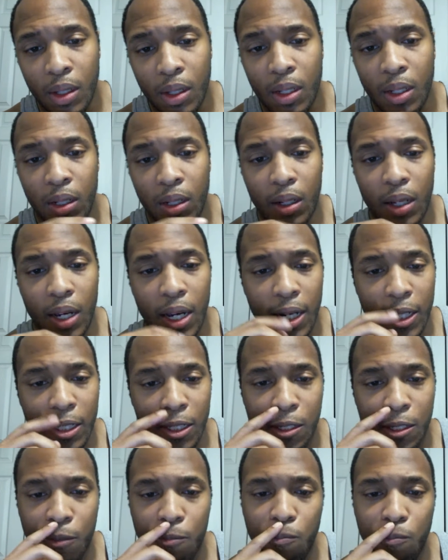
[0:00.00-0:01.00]
And
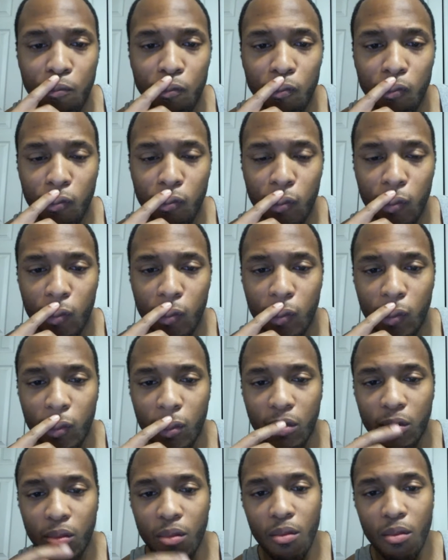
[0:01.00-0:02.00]
guys,
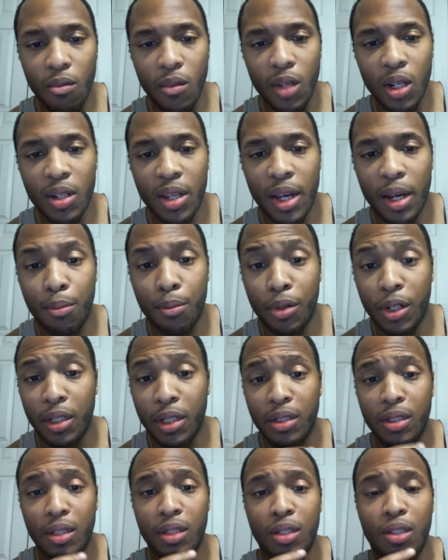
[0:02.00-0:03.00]
that
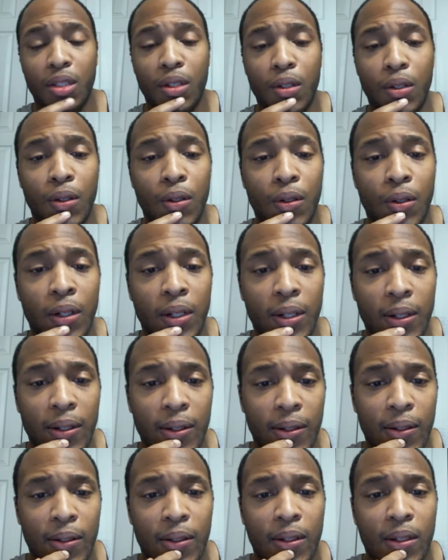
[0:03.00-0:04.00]
brings us to
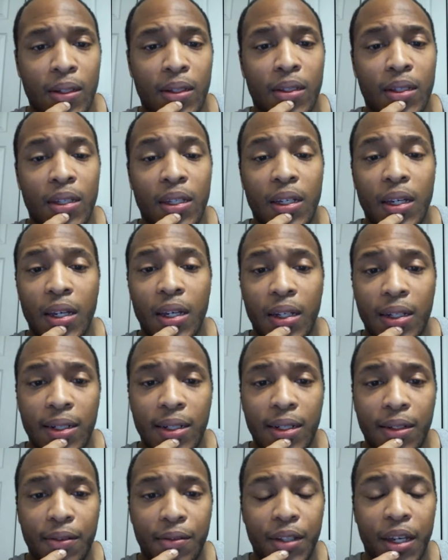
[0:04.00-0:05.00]
the end
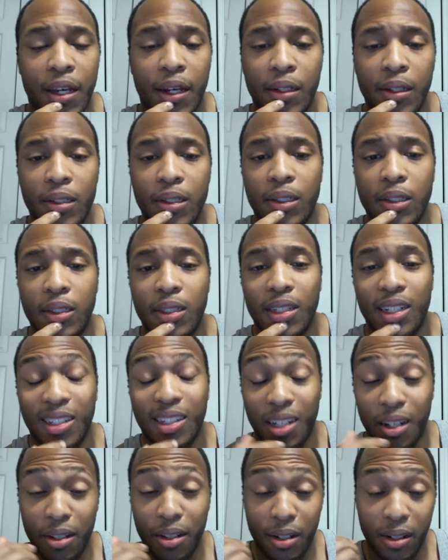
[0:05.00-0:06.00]
of yet
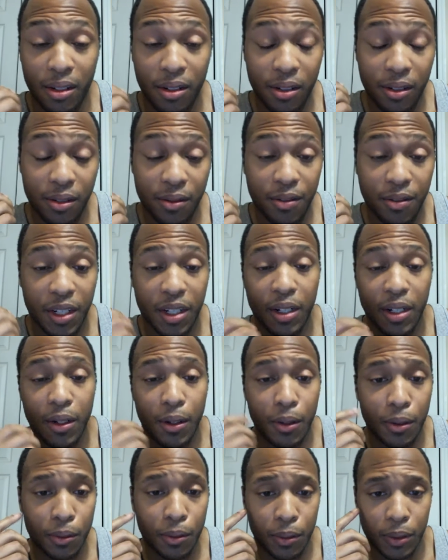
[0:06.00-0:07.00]
another
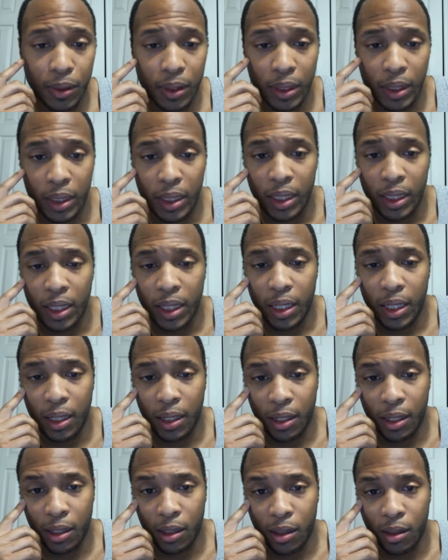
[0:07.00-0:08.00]
video.
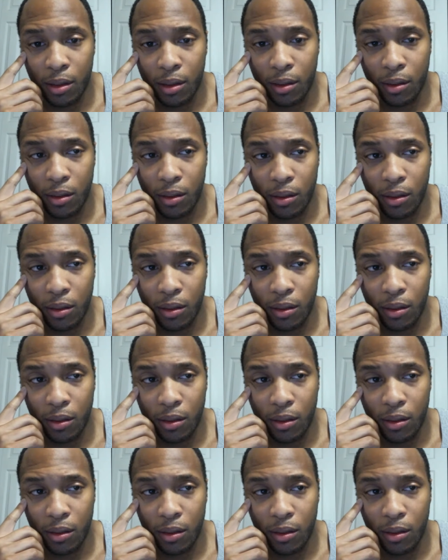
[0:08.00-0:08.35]
And